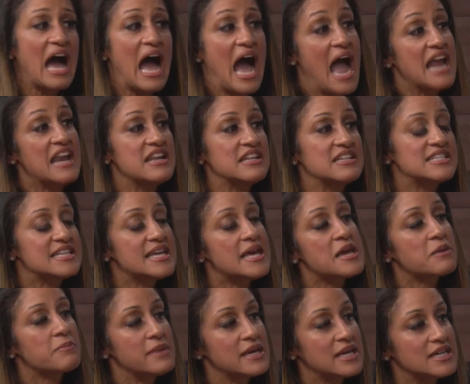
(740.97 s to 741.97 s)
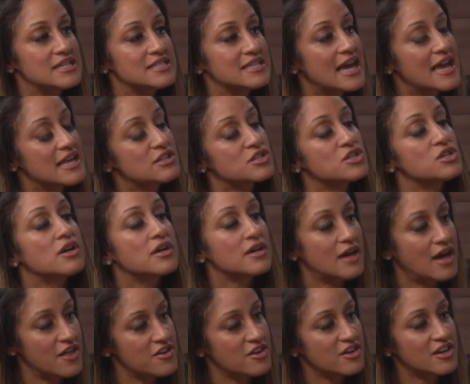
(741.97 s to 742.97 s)
I didn't take because I took
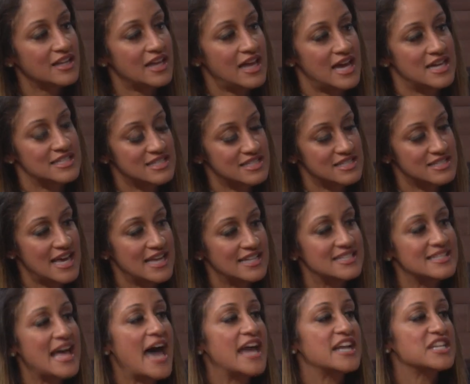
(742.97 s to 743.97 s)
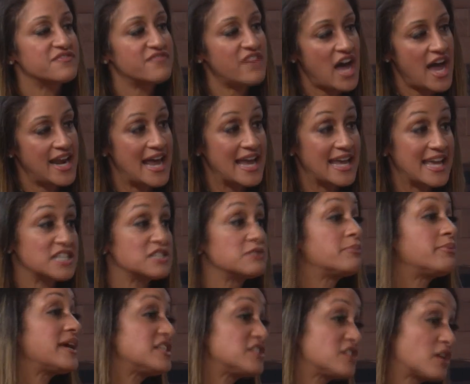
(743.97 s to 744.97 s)
other classes that satisfied, I guess,
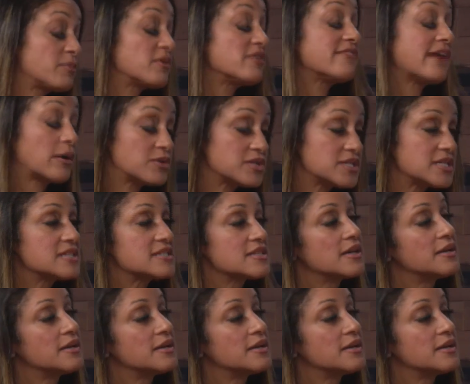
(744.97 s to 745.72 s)
basic prerequisites.